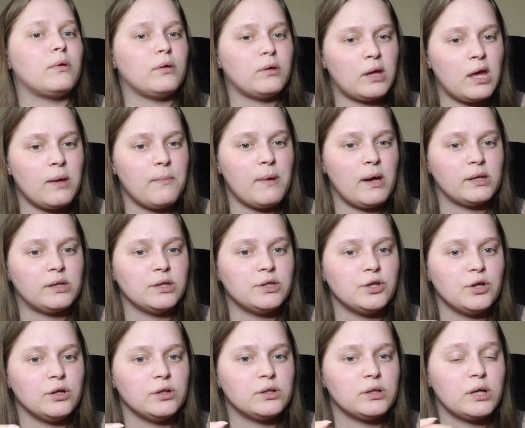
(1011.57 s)
came back to
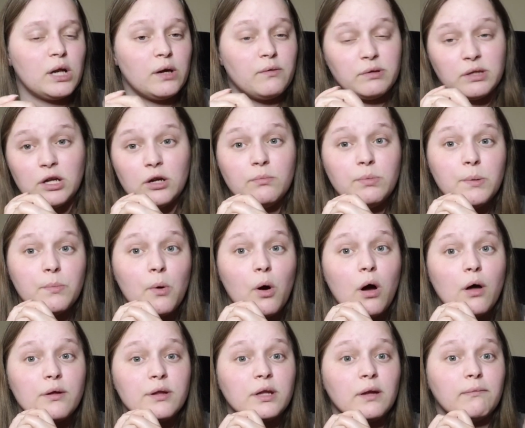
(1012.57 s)
church, and I was telling people
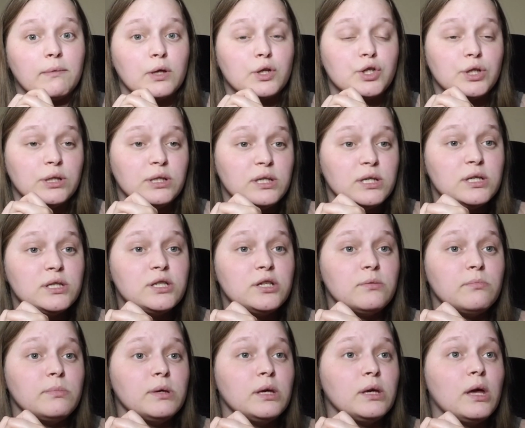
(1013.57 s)
all the stuff that she did to
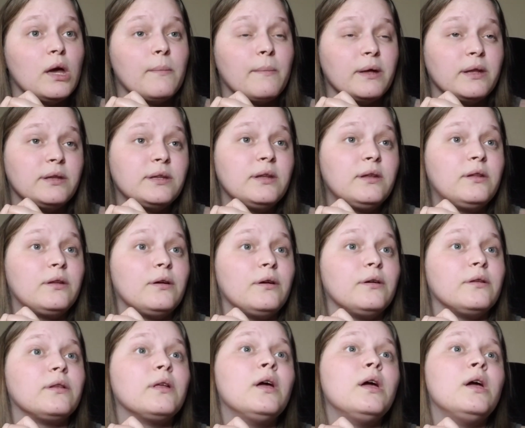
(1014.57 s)
me and my
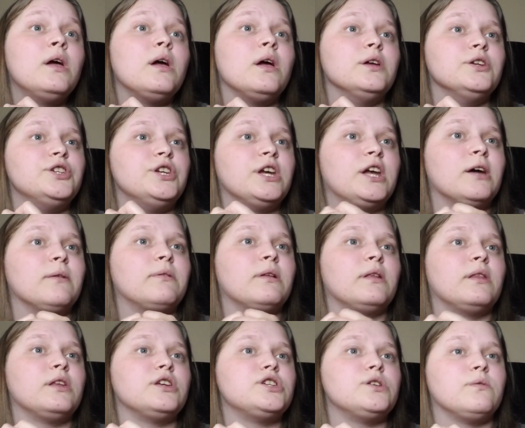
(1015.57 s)
sisters, and she kept
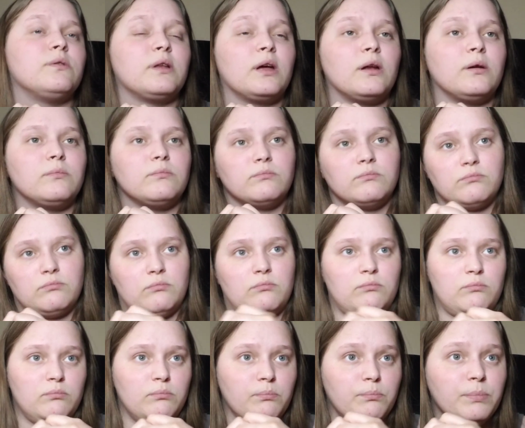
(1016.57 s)
saying that she was gonna
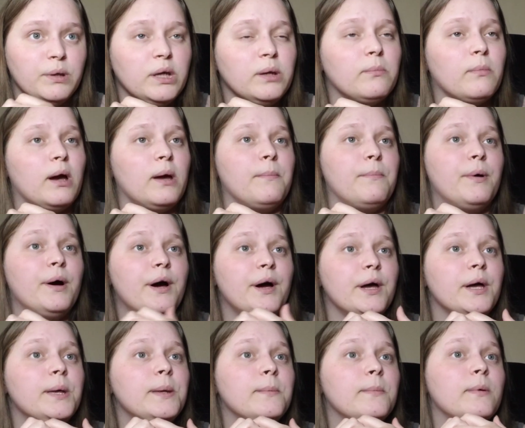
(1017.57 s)
beat my
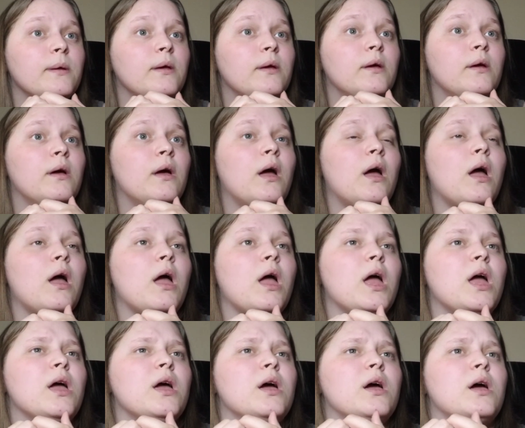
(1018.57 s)
butt,
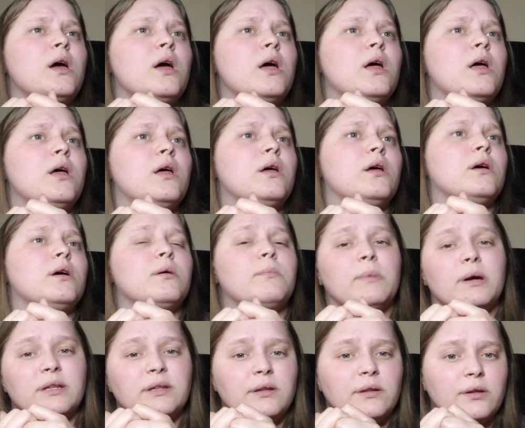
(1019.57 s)
and
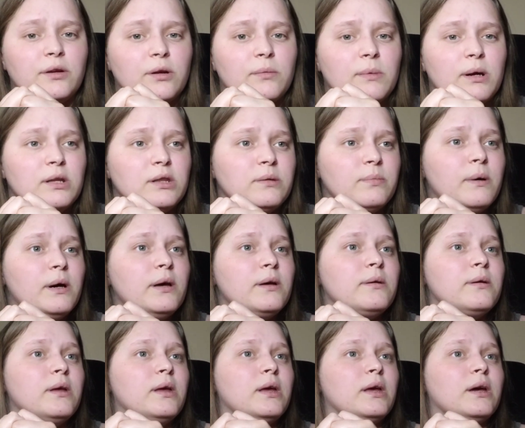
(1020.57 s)
my sister and mine's butt.
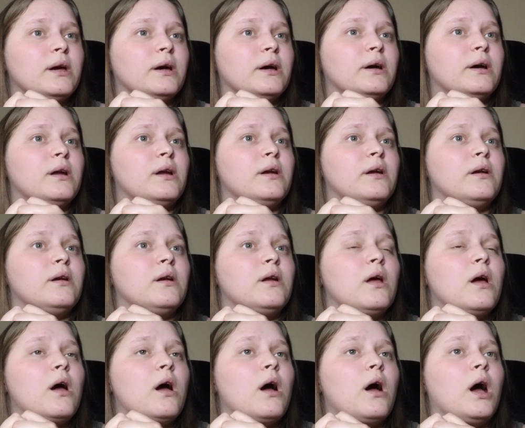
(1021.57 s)
And
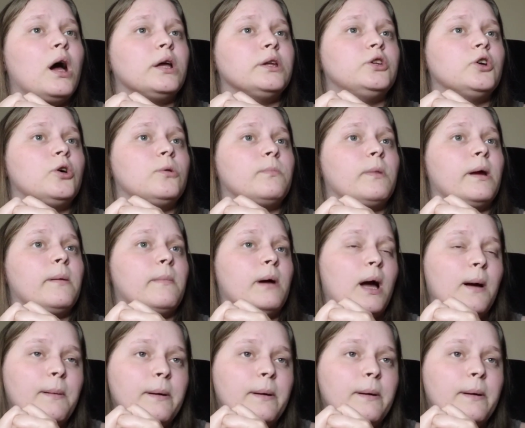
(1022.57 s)
I told my mom